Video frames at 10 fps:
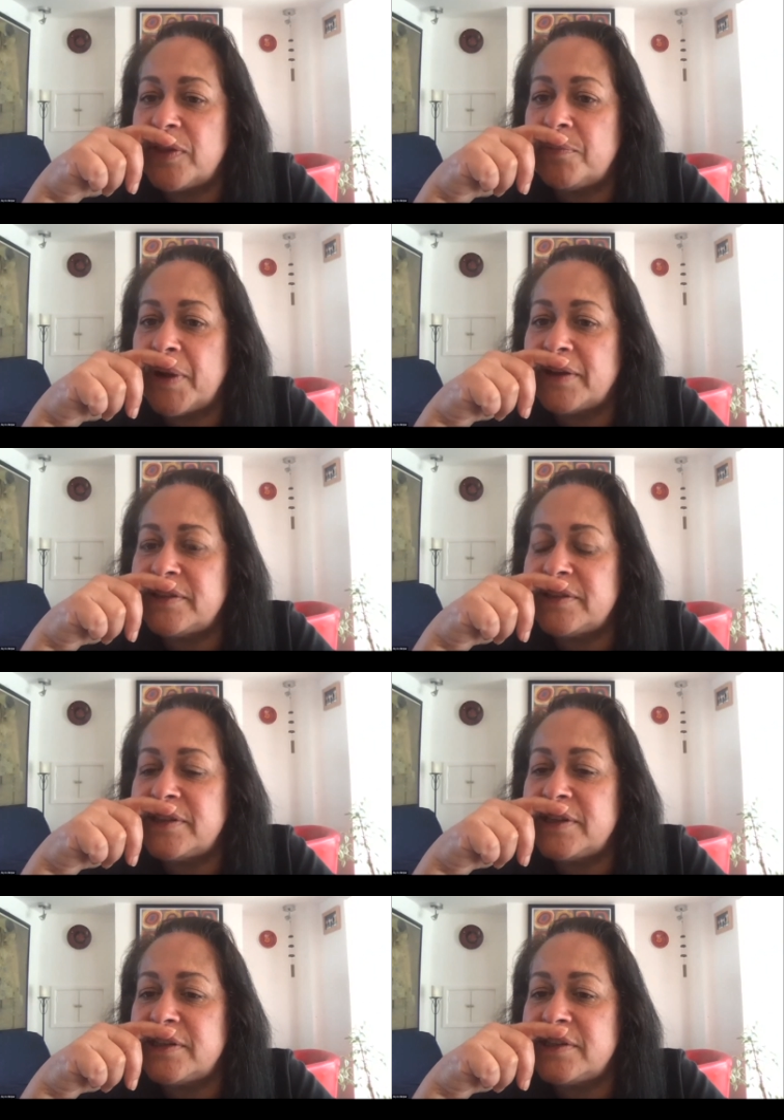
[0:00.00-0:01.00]
When the
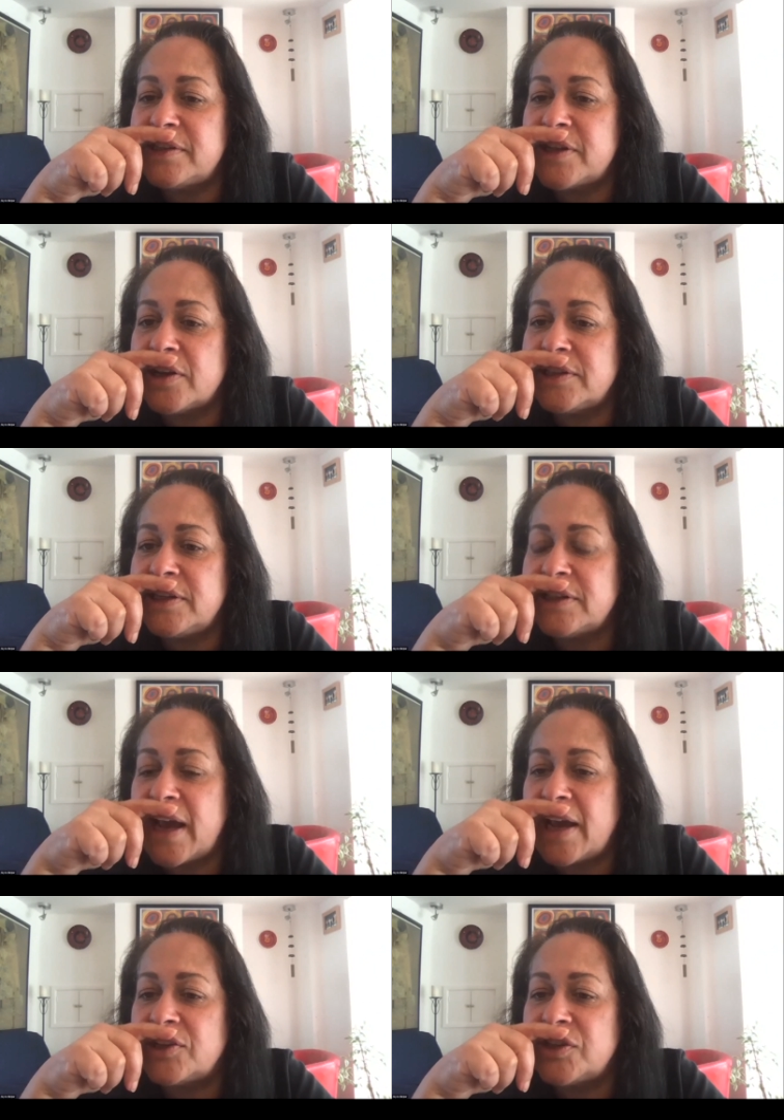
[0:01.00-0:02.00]
blastocyst is starting to
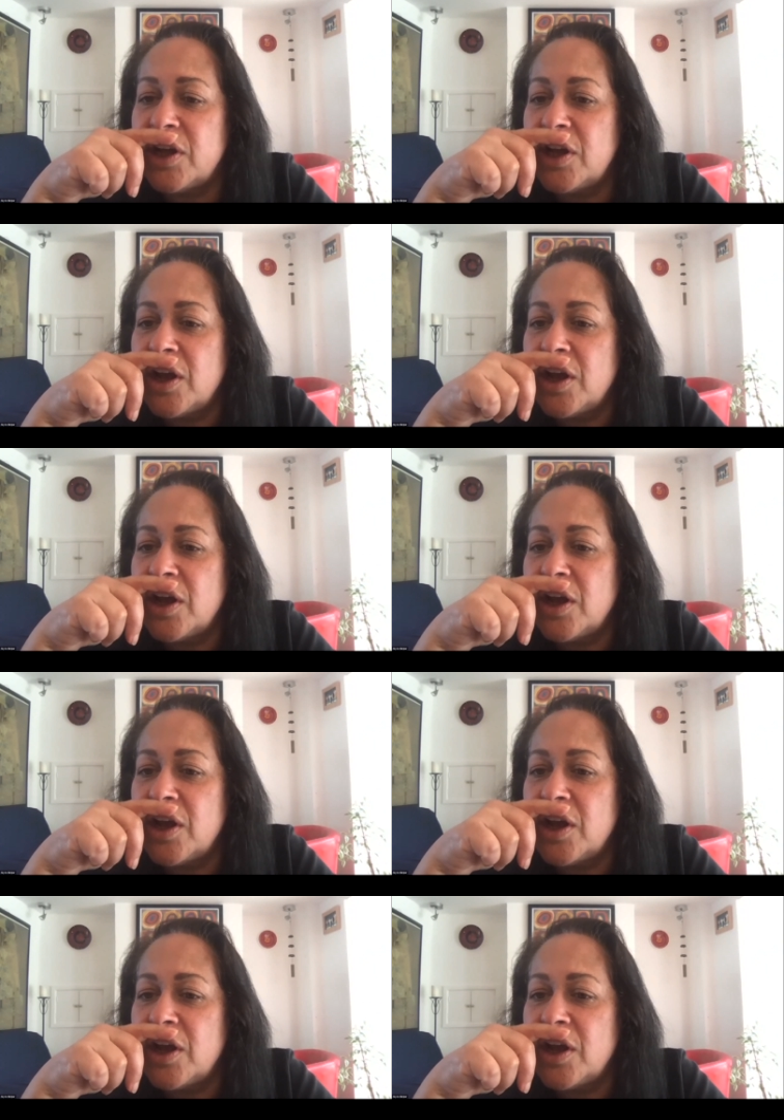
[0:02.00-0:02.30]
hatch